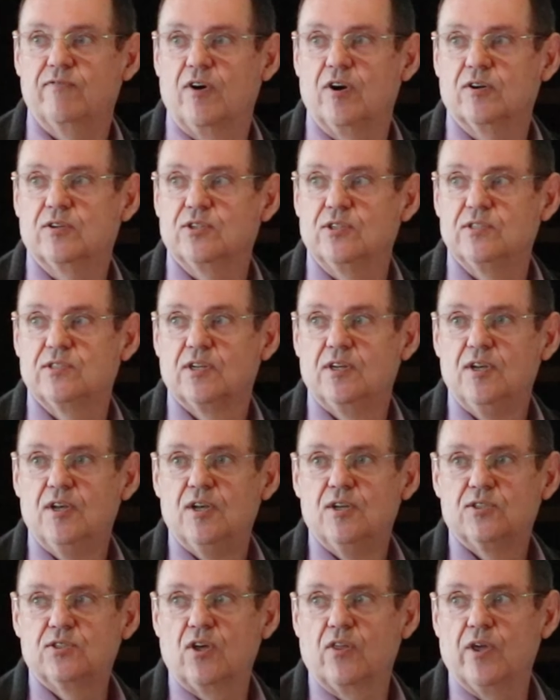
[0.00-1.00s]
functions,
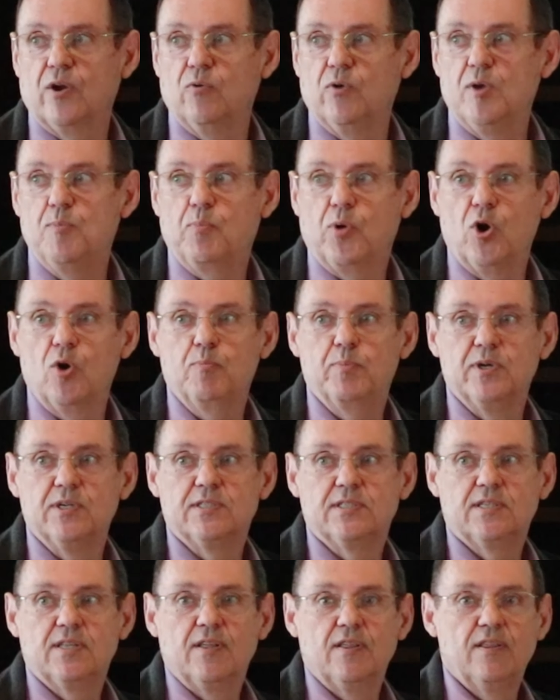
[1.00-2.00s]
so they
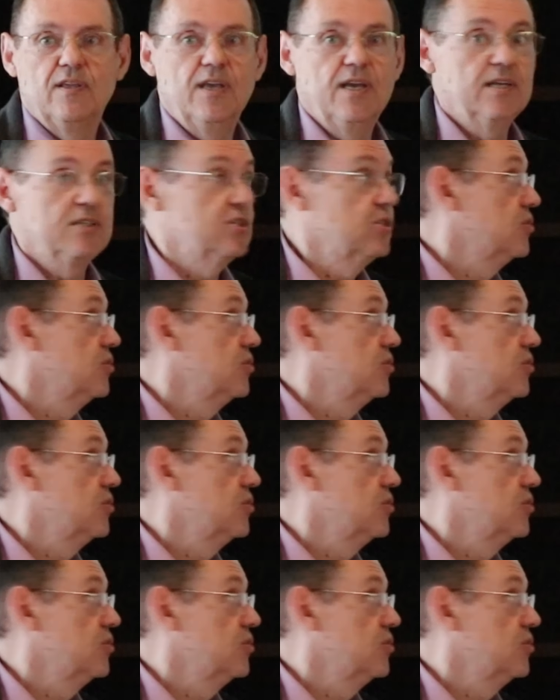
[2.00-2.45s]
repurposed its